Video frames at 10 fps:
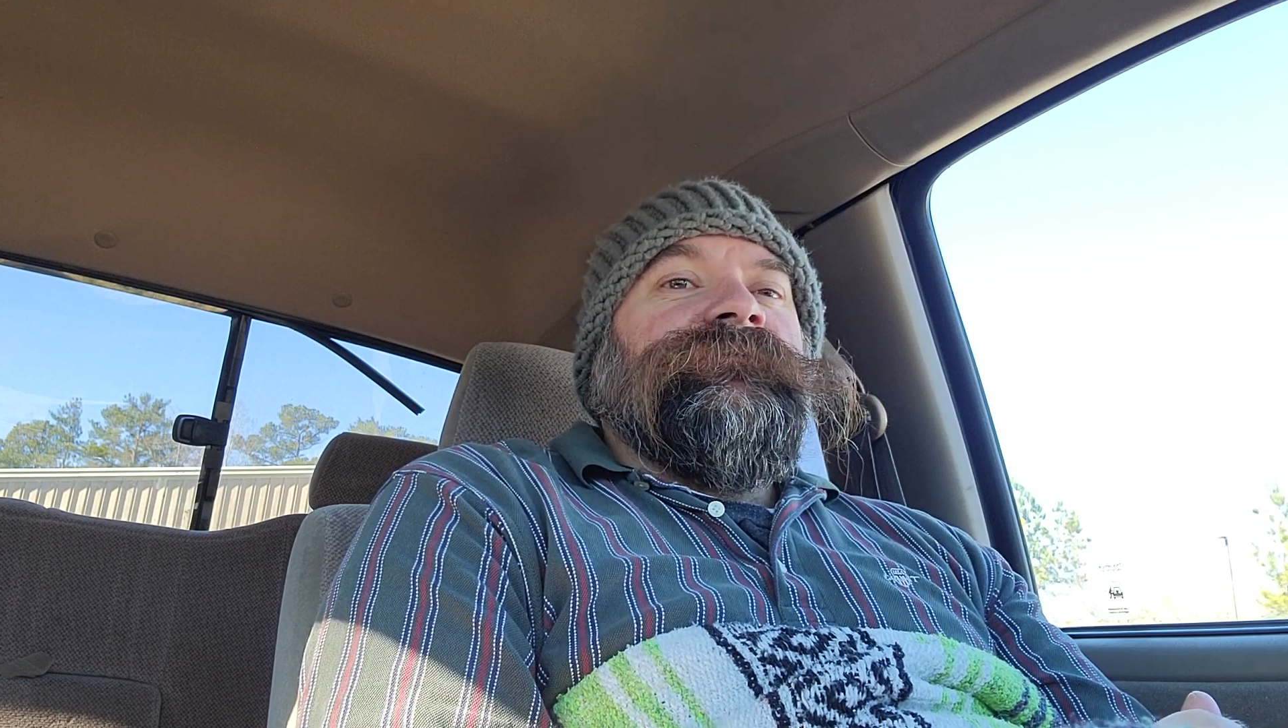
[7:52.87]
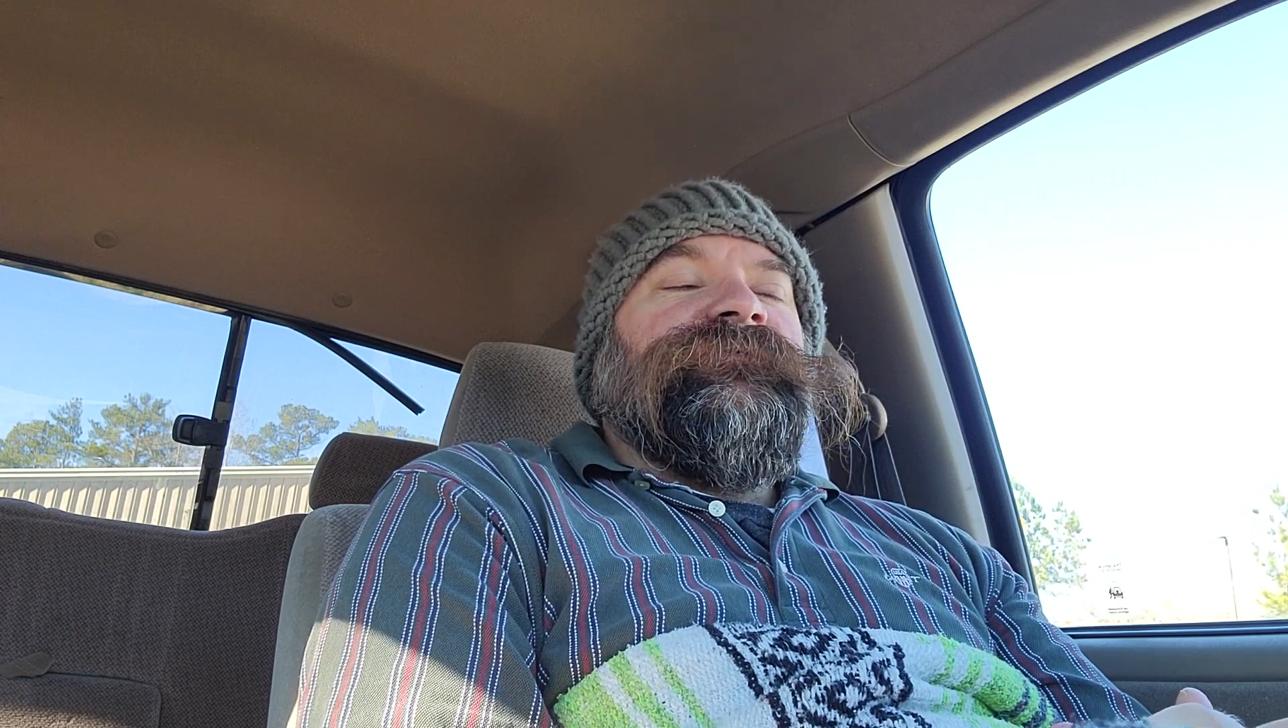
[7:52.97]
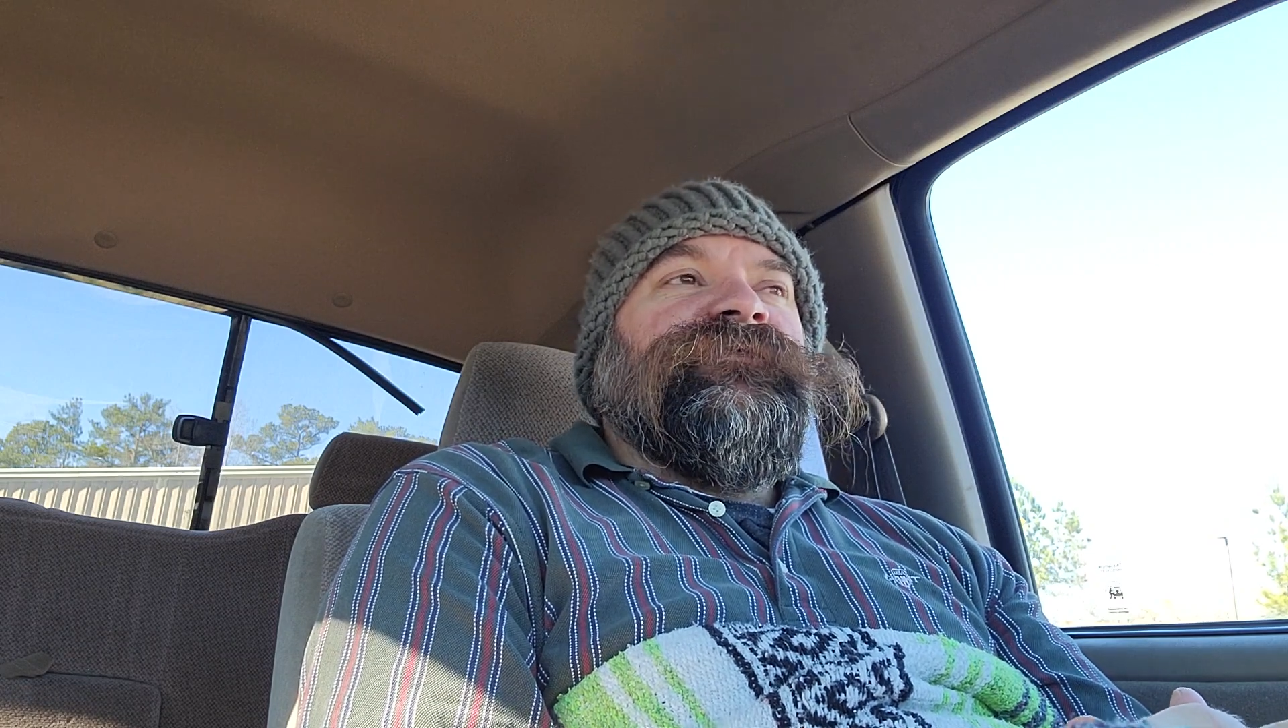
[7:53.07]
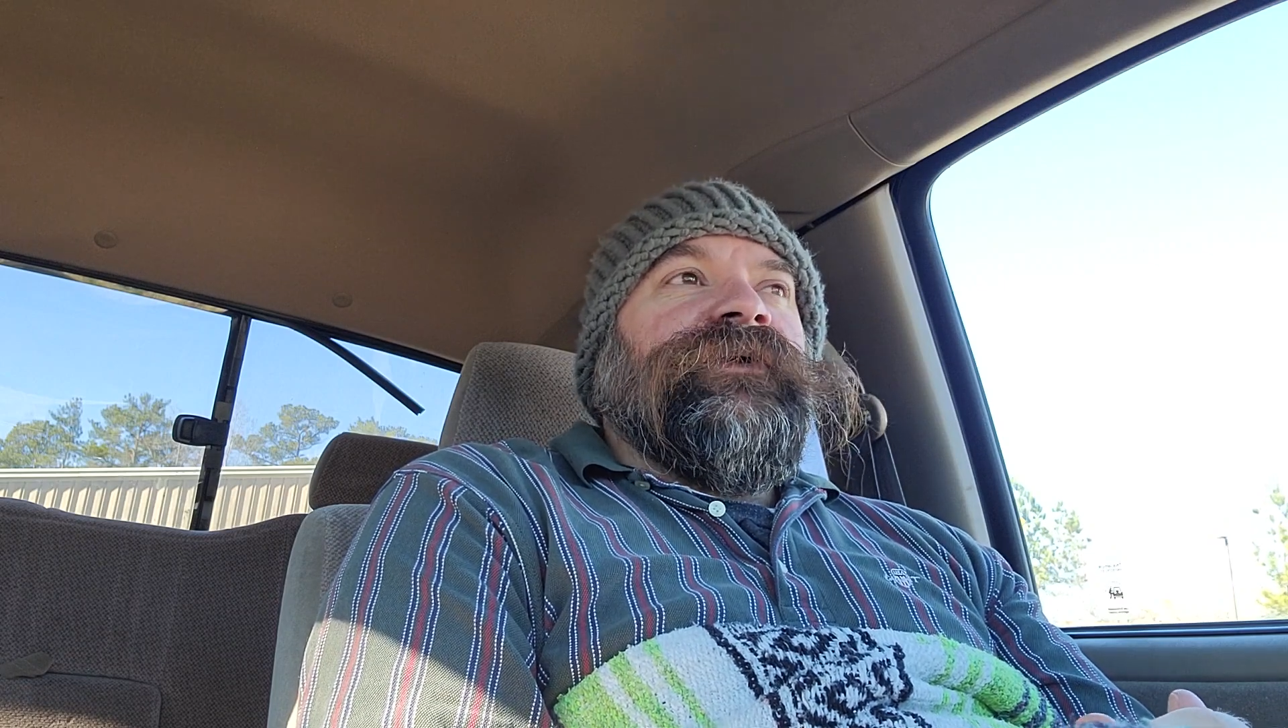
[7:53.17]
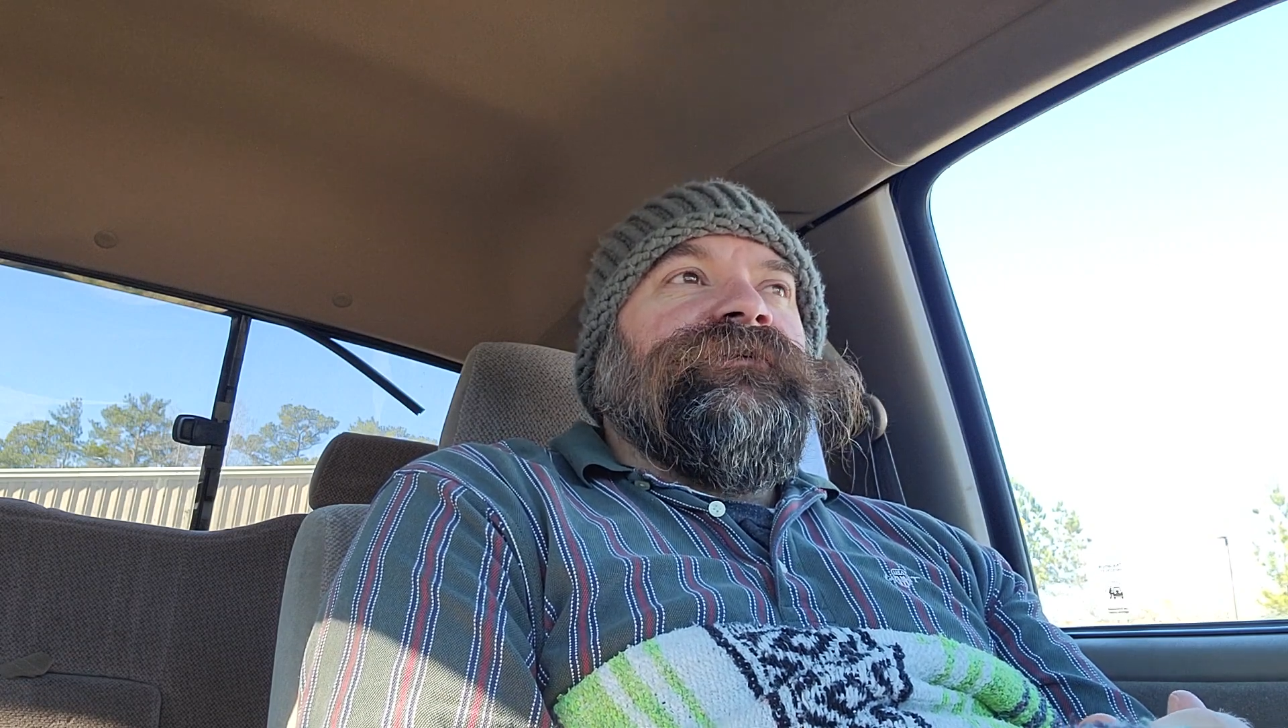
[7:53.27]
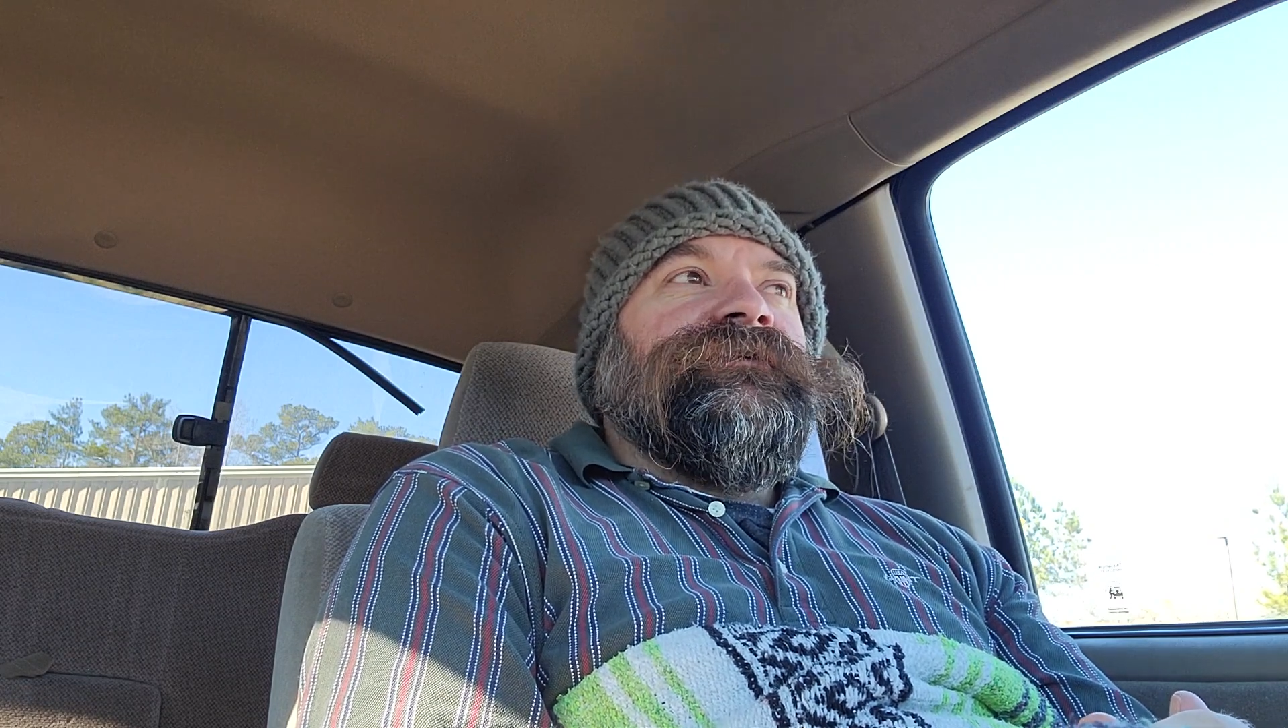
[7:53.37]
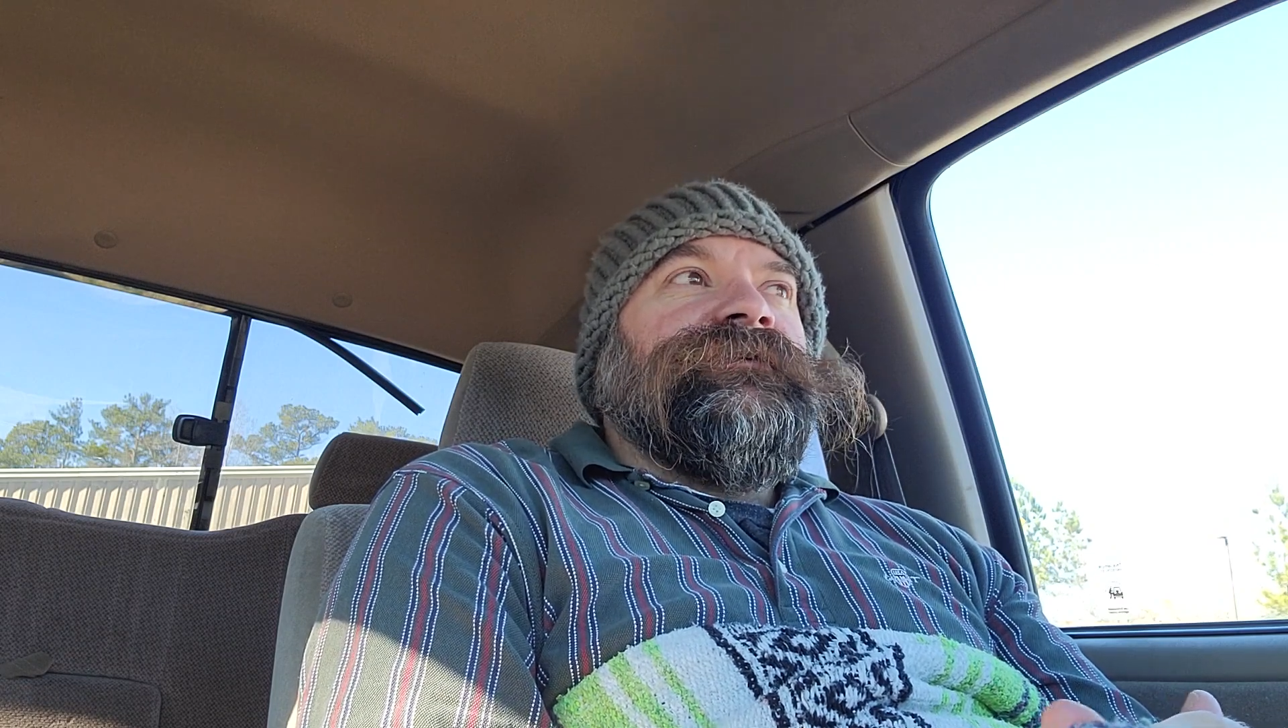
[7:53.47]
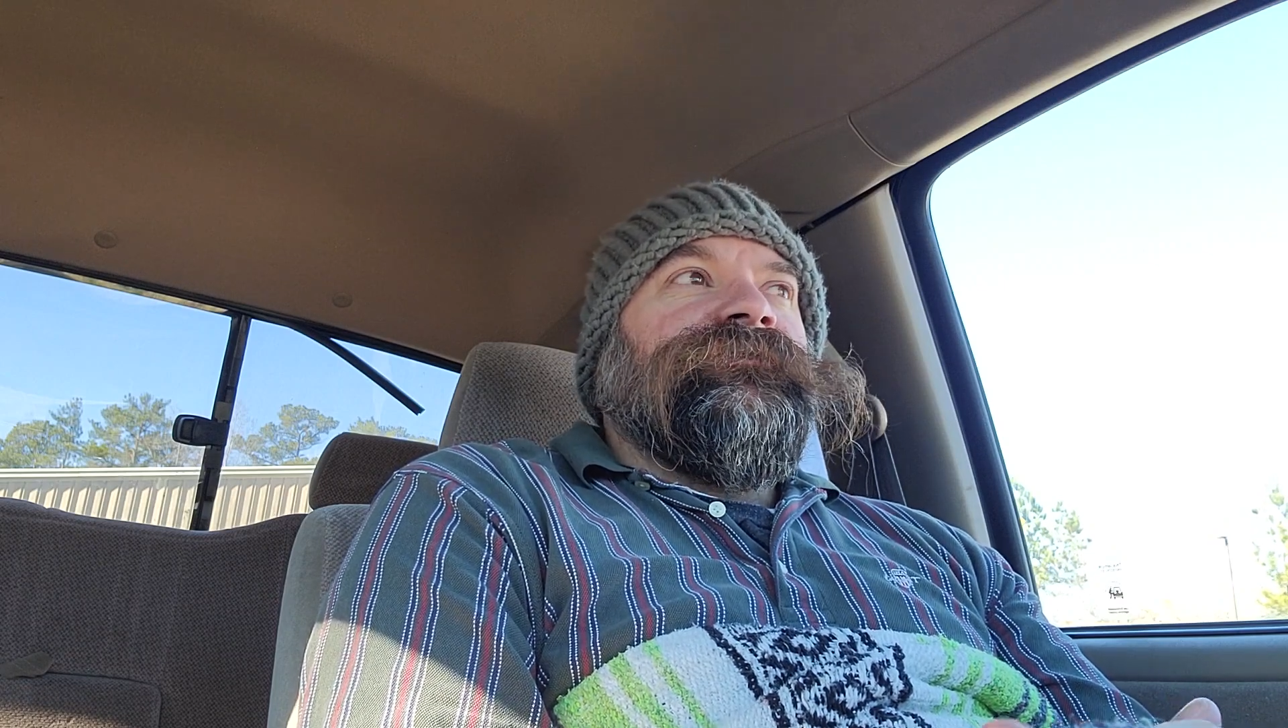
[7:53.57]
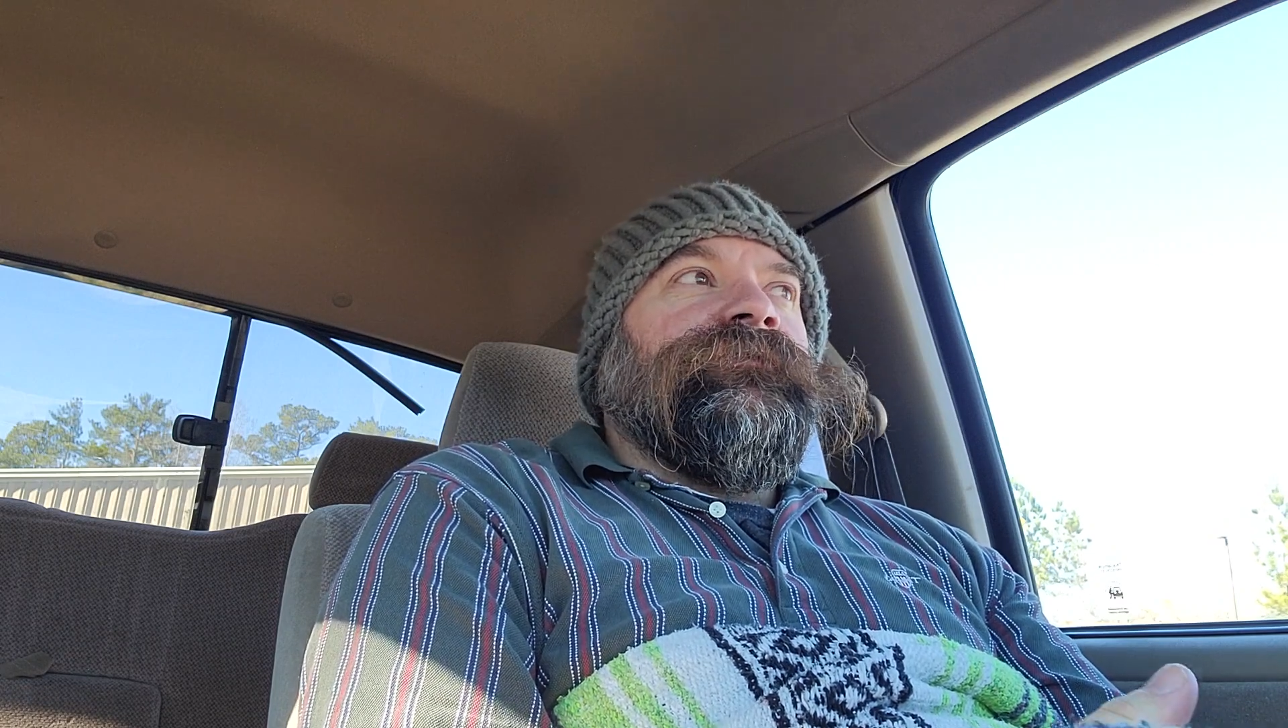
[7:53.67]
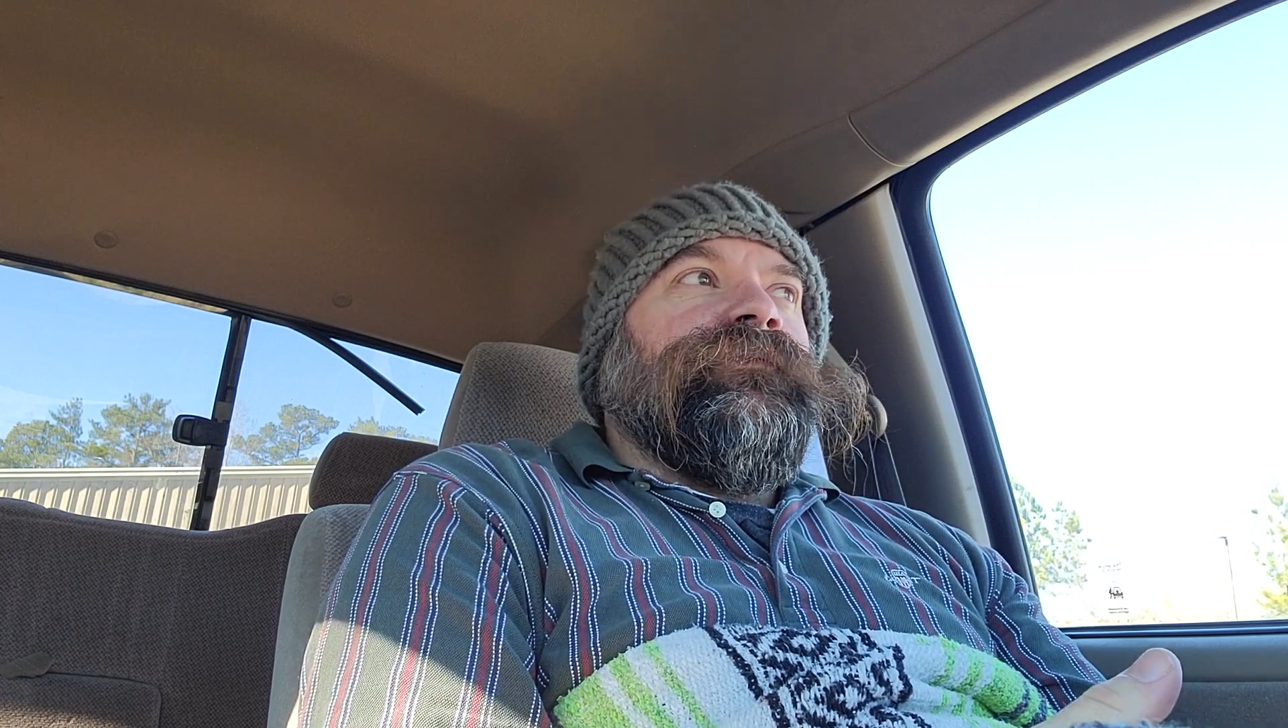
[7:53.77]
very
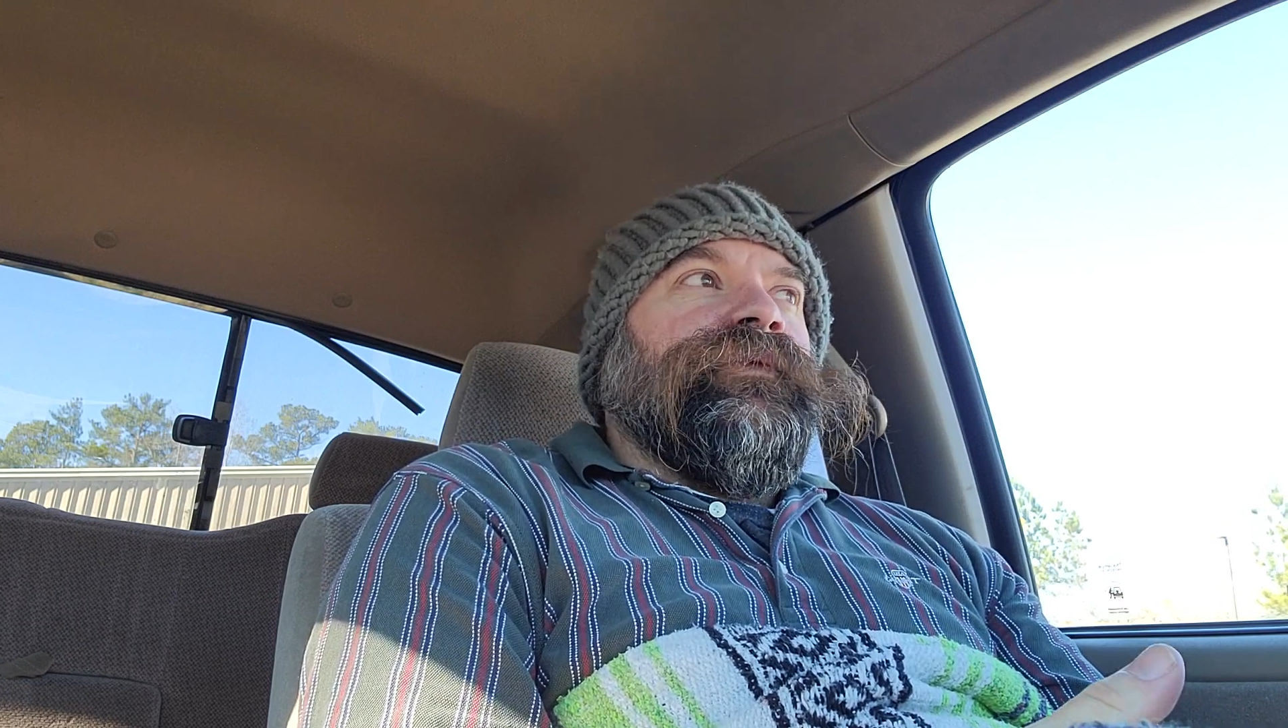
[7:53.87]
different